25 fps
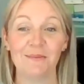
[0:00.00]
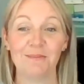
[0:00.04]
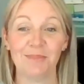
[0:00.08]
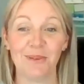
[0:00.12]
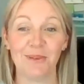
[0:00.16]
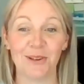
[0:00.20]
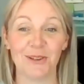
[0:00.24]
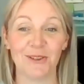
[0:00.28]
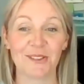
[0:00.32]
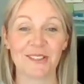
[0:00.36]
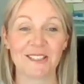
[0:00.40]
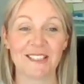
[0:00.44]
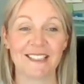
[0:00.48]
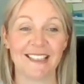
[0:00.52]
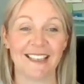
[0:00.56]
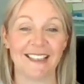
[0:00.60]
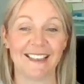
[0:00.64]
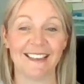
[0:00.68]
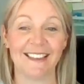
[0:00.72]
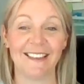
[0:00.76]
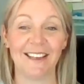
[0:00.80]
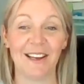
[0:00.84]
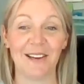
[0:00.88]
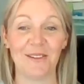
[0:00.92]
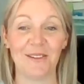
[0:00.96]
But
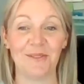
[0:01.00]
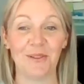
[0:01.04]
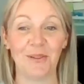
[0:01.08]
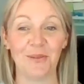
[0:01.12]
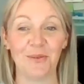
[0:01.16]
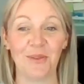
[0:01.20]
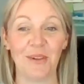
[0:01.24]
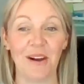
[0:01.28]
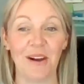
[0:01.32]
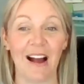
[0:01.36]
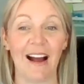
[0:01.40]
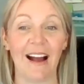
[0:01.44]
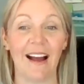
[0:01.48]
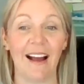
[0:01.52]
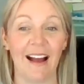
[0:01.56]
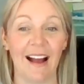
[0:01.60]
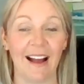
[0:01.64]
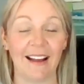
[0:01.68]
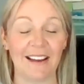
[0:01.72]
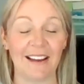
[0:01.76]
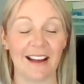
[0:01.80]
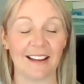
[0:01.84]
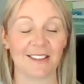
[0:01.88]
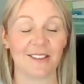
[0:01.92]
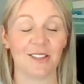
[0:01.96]

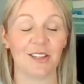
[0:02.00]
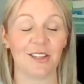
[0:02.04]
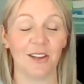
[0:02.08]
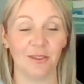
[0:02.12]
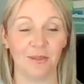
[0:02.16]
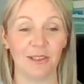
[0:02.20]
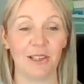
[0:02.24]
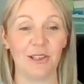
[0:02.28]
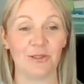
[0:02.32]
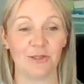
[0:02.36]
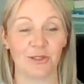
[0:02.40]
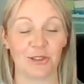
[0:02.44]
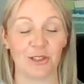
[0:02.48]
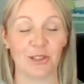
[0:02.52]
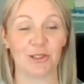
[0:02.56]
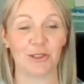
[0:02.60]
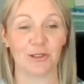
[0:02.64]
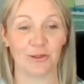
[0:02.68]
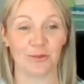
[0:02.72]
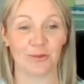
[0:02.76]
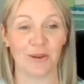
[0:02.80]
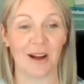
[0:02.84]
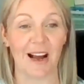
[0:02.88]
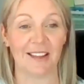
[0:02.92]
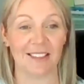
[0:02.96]
I totally
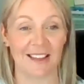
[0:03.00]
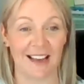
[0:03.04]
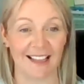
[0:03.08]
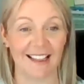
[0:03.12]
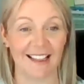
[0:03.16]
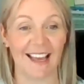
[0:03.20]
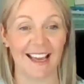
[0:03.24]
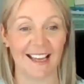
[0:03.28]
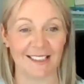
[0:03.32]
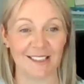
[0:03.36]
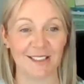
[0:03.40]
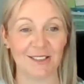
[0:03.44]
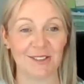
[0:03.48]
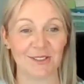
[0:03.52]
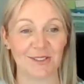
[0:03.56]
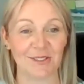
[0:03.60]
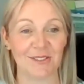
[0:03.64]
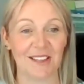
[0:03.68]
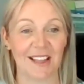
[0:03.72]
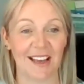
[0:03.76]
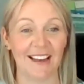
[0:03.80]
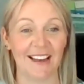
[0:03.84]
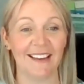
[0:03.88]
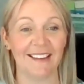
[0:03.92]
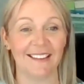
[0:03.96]
understood why that lady done
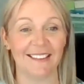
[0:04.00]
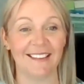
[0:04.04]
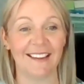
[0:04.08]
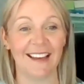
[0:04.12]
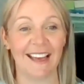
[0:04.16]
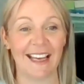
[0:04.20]
that.